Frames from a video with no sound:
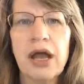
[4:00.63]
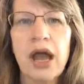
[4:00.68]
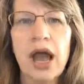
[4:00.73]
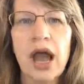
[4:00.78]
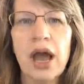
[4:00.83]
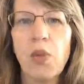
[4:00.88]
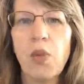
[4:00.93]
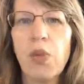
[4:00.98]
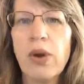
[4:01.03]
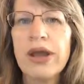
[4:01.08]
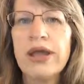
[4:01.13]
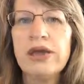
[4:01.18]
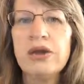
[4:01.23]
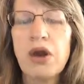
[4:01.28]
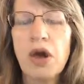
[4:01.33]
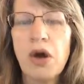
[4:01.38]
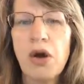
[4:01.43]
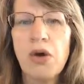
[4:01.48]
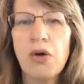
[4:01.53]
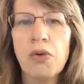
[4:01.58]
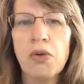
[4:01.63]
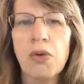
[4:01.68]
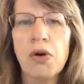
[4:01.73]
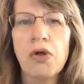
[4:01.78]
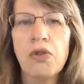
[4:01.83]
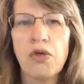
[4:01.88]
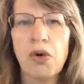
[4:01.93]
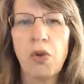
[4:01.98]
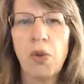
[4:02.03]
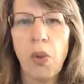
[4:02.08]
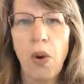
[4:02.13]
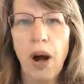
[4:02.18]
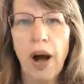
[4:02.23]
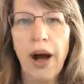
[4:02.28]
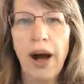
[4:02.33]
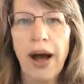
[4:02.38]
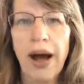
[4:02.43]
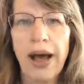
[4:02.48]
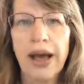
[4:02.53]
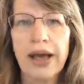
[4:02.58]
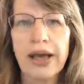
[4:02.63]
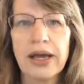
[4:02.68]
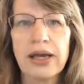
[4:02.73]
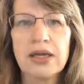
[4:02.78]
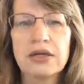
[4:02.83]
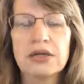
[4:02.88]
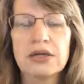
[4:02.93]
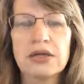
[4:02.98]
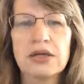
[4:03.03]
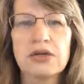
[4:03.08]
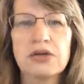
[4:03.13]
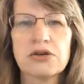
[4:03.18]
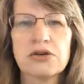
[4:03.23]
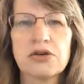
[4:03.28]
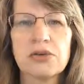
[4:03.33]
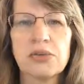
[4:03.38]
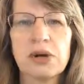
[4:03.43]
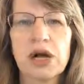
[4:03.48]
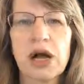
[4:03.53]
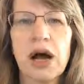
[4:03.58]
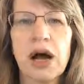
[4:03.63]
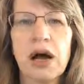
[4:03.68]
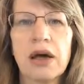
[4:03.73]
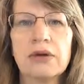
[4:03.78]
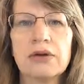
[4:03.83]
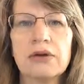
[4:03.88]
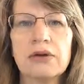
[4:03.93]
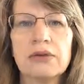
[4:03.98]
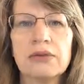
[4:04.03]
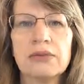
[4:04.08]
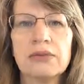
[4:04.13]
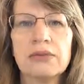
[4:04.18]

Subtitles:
And we know the why, Senator McConnell.